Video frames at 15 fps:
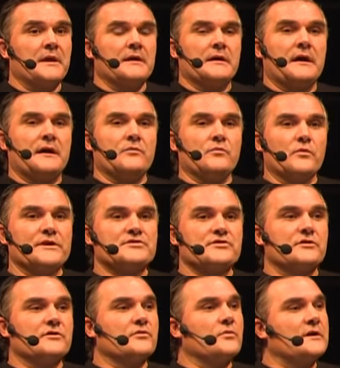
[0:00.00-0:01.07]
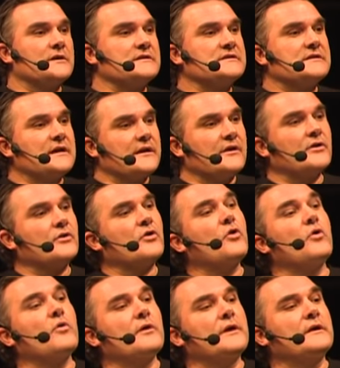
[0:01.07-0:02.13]
and which are the ones that are
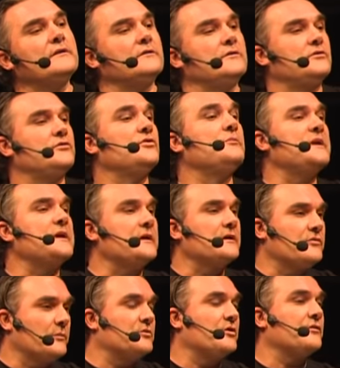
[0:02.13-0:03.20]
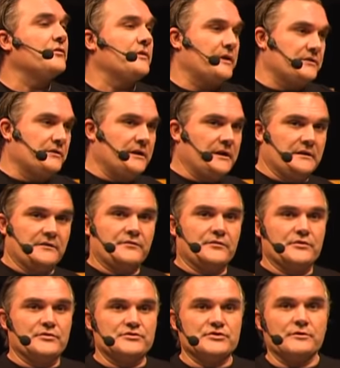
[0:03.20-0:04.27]
going to be crypto-friendly in the
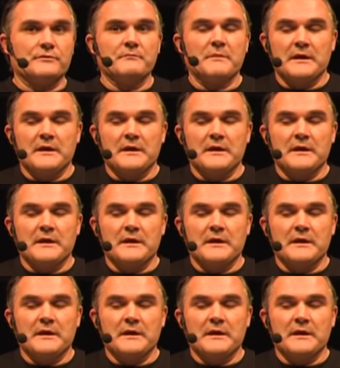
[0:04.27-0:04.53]
future.